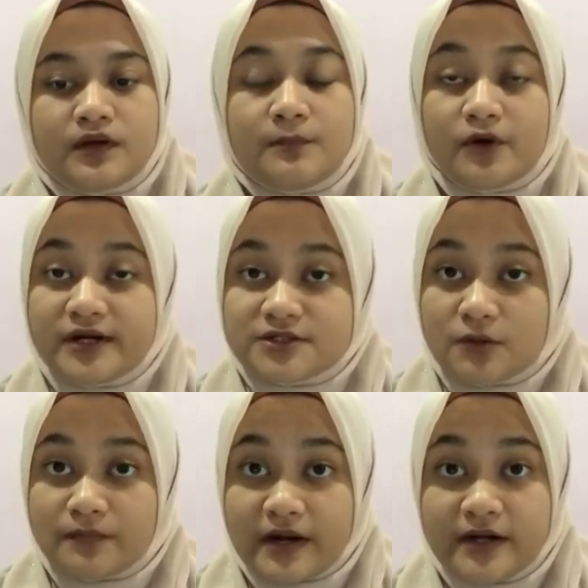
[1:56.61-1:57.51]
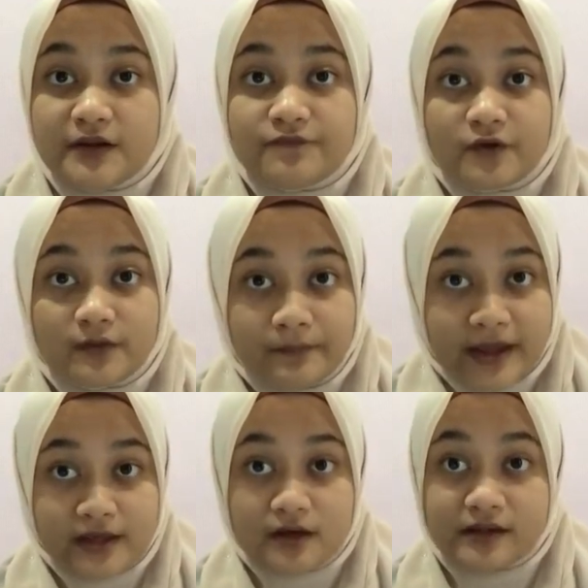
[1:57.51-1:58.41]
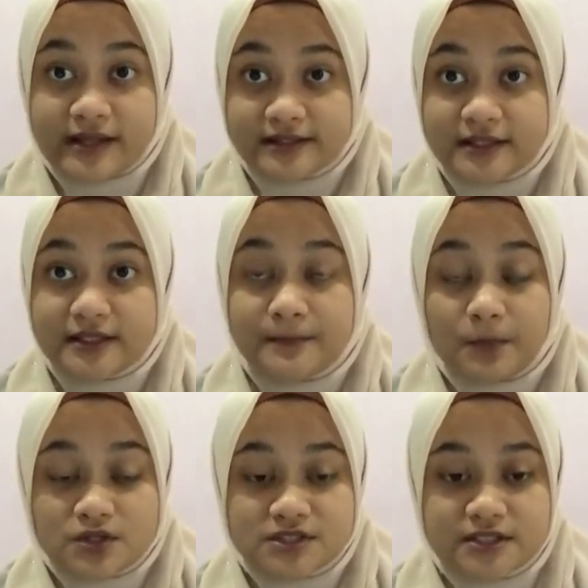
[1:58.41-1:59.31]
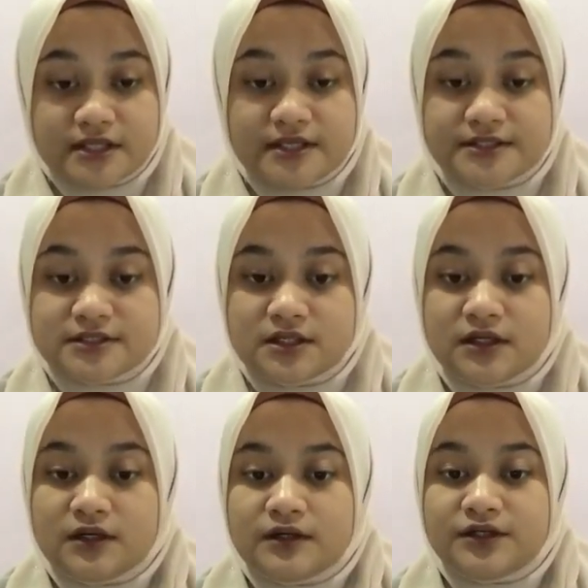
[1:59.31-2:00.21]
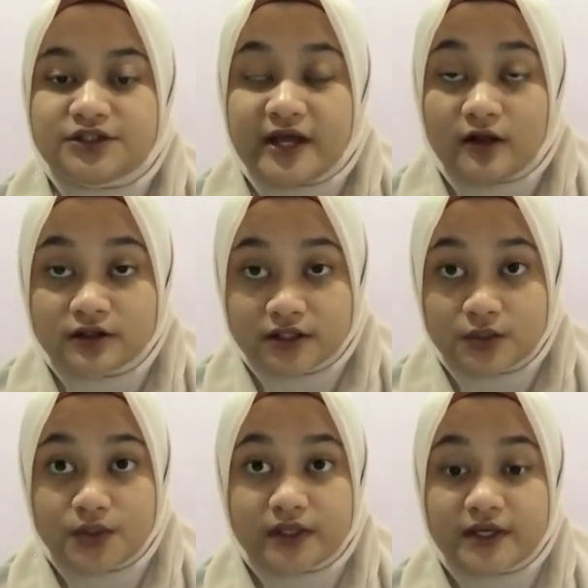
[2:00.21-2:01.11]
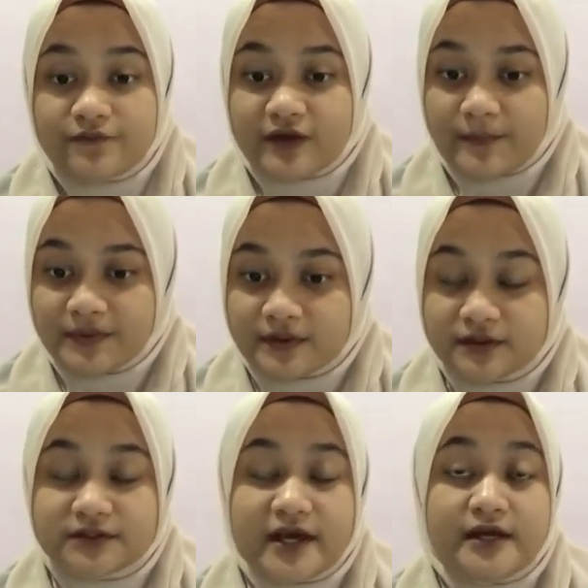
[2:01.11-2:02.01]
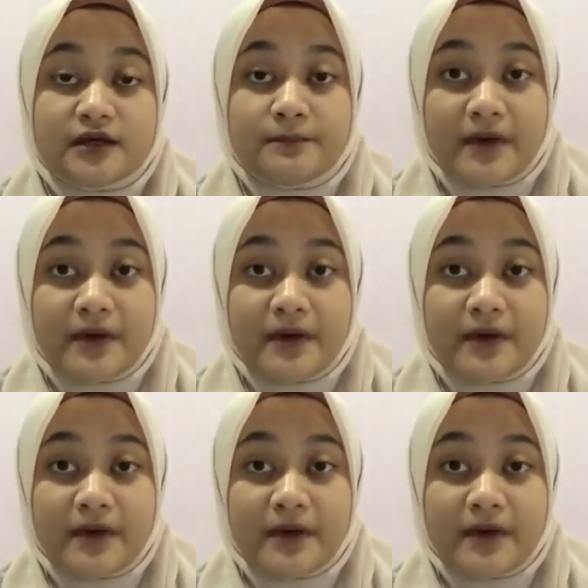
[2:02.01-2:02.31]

The modus operandi for bank collecting deposit is the shareholder will give capital and the